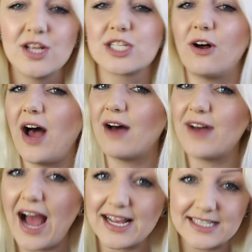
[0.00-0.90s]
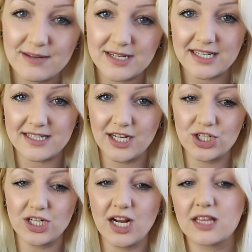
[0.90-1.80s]
So I'll have a high C B D
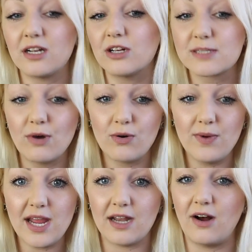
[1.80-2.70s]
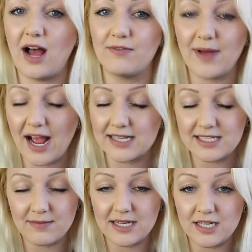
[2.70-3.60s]
tincture and then I'll smoke weed. I'll have a high
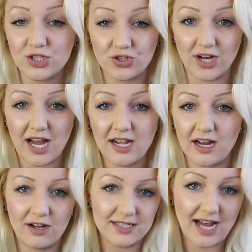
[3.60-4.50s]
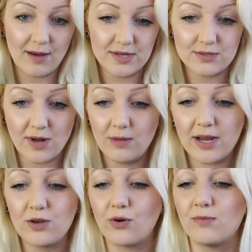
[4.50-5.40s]
C B D strain and I'll dab as well
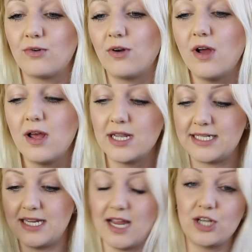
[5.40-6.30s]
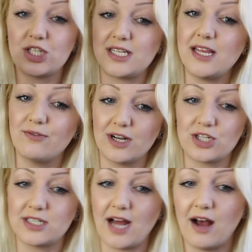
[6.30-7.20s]
my normal T H C rich
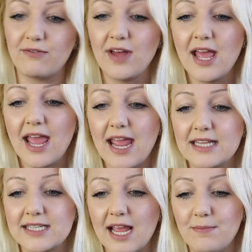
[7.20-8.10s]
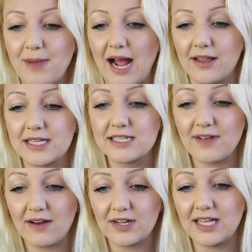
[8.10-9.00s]
stuff. It's a balance of
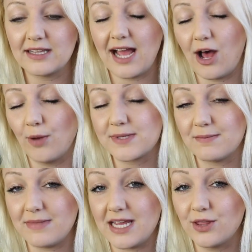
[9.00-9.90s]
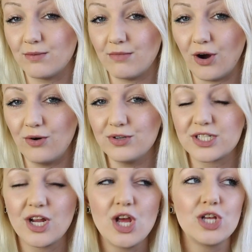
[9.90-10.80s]
everything that helps me the
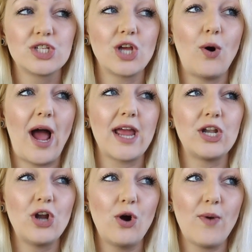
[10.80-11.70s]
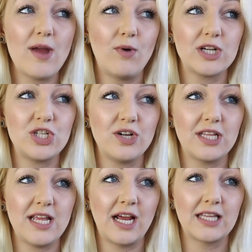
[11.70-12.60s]
most. So I in no way want you
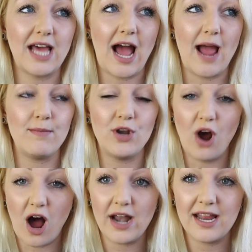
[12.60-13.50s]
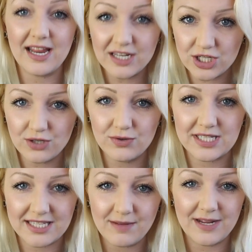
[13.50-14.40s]
to think that I'm not into
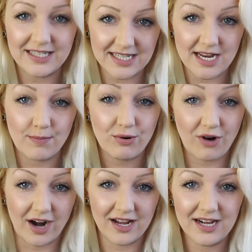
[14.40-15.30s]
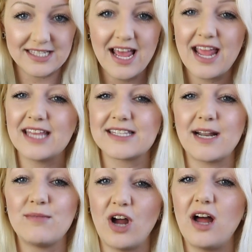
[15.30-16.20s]
C B D products. It's that
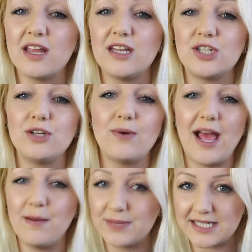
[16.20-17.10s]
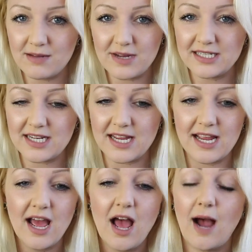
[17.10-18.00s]
I'm not into hemp C B
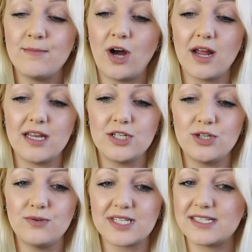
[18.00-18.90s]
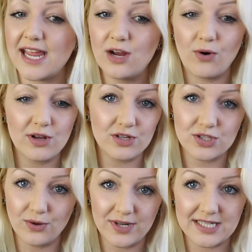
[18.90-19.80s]
D, I'm not into snake oil
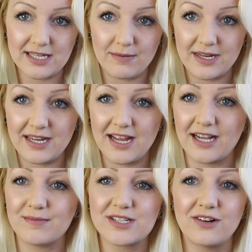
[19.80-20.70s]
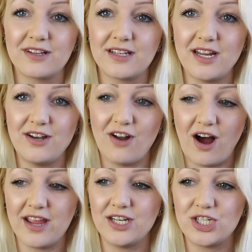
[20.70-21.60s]
sold as C B D, and I'm certainly
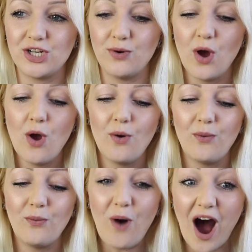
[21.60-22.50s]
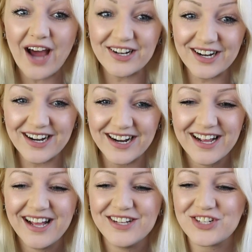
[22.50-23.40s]
not into water
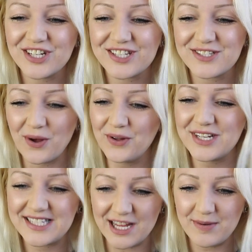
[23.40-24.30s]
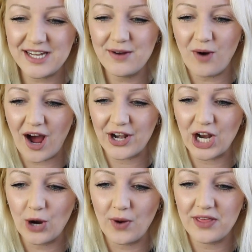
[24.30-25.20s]
just sold as C B D
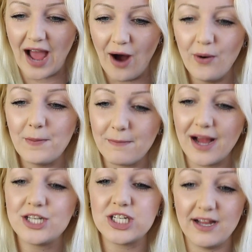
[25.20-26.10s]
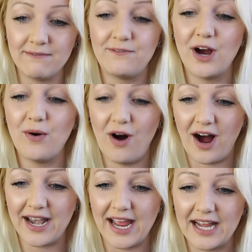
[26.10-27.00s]
water without much info
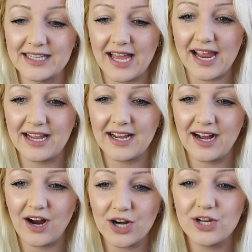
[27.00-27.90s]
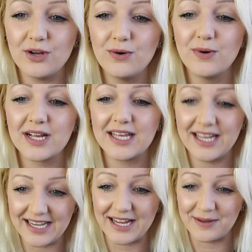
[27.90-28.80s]
on it. Like, are you
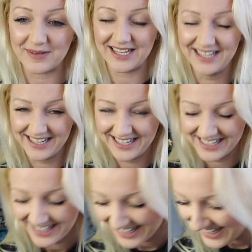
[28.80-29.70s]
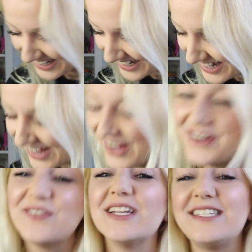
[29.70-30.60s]
kidding me?
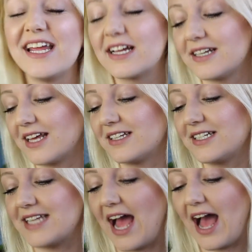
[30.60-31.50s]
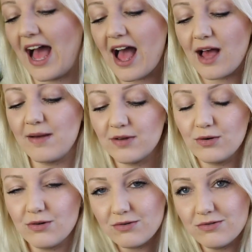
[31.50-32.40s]
I'm gonna take another dab.
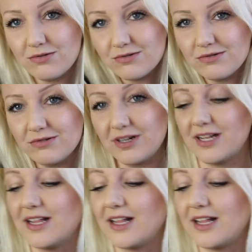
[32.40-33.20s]
Ooh.